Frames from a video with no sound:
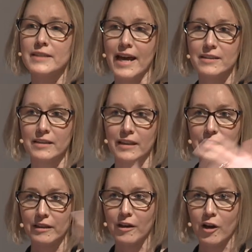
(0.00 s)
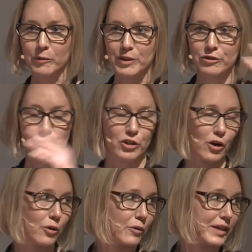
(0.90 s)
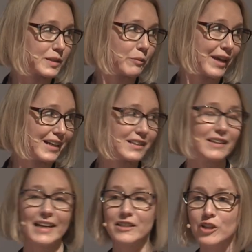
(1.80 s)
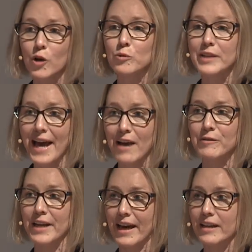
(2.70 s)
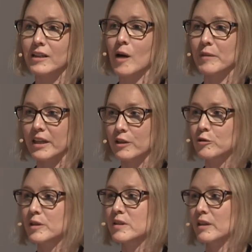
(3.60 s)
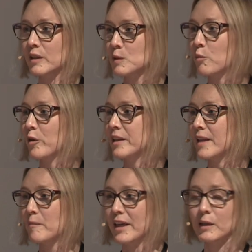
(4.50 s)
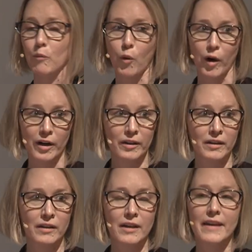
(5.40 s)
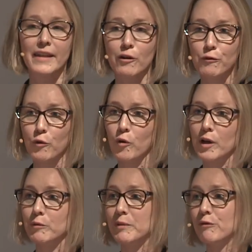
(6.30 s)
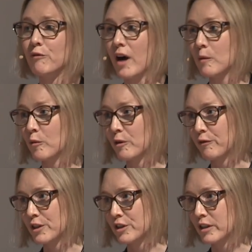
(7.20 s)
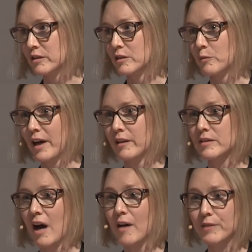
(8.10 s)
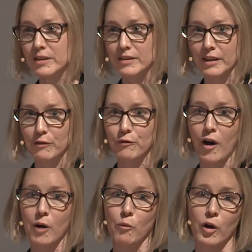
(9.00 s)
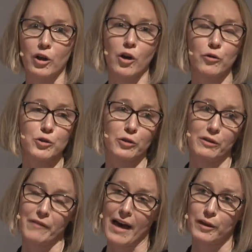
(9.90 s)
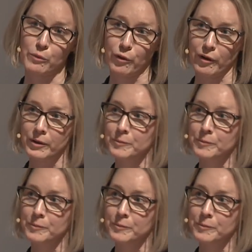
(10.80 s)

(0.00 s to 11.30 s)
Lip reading: as the economist Joe explained, they don't have an economic interest in exploiting them anymore. Therefore, it would be far more efficient, as well as obviously far more culturally valuable,